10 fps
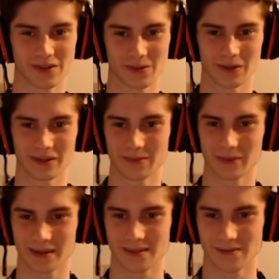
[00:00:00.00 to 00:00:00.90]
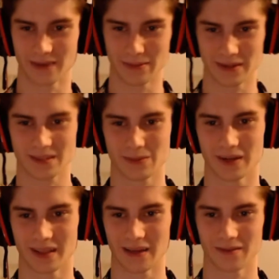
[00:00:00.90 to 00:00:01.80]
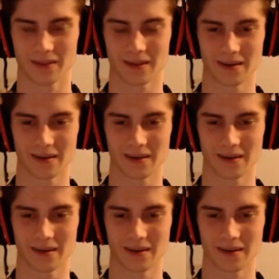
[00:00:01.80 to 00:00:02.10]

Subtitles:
I love making people laugh,